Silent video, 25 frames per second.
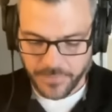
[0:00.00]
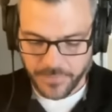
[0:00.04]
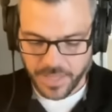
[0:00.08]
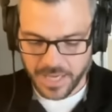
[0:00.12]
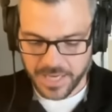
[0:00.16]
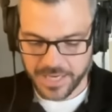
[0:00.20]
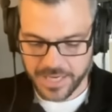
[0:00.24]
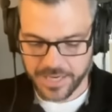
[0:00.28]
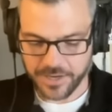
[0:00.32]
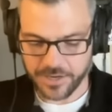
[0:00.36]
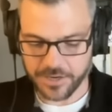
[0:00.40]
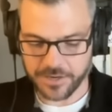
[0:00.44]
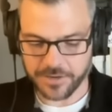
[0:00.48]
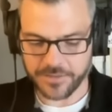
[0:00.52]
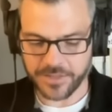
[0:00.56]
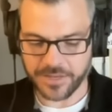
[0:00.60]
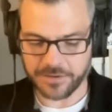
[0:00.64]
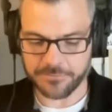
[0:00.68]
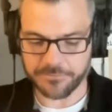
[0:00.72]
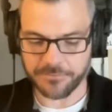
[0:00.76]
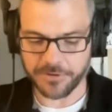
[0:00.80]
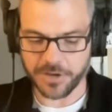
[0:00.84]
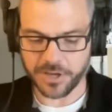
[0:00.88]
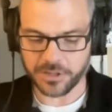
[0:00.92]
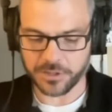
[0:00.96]
here that
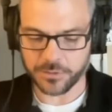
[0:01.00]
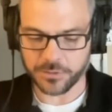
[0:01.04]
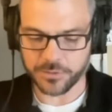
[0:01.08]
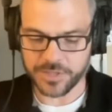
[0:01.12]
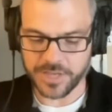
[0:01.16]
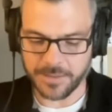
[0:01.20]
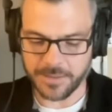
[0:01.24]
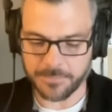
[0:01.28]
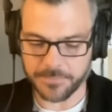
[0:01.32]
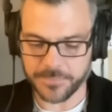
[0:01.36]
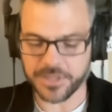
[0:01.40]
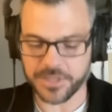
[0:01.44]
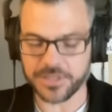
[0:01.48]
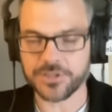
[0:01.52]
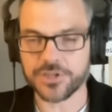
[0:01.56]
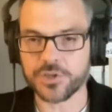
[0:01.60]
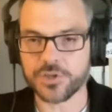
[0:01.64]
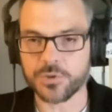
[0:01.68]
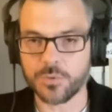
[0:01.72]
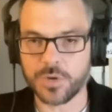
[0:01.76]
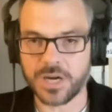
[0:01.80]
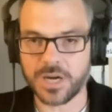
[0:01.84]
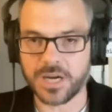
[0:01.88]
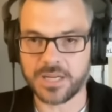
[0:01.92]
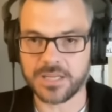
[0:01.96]
follows up the
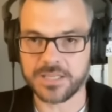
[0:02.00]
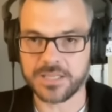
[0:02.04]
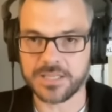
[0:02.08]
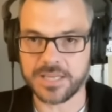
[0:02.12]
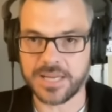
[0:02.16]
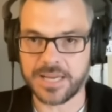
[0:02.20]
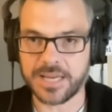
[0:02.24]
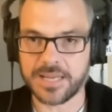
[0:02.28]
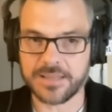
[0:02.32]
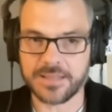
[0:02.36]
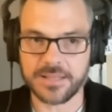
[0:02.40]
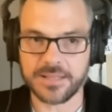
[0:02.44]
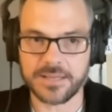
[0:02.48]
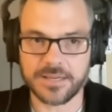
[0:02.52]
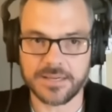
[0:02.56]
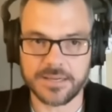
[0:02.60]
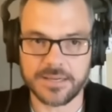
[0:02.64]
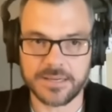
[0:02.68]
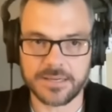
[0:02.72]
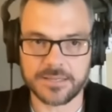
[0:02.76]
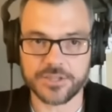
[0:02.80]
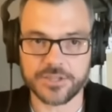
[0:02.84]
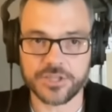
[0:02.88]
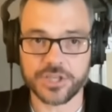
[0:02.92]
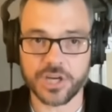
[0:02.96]
shawaz and the
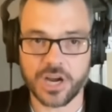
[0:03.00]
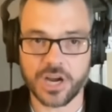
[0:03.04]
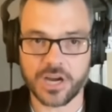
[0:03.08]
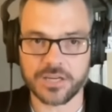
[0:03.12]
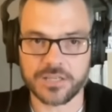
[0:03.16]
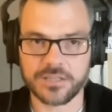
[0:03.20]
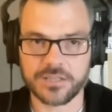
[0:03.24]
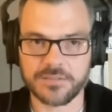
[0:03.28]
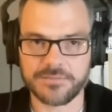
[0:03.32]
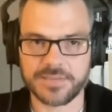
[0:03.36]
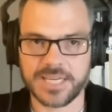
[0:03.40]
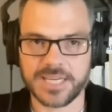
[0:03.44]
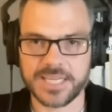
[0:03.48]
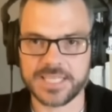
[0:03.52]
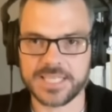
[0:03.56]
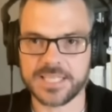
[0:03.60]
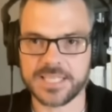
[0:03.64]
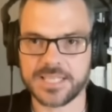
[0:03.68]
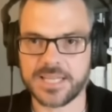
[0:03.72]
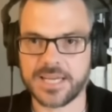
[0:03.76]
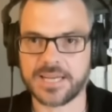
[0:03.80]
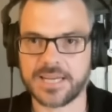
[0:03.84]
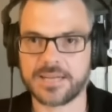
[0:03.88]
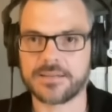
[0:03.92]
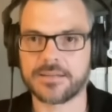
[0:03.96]
shock device
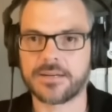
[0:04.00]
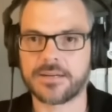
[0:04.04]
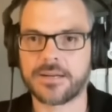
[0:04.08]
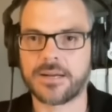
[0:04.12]
that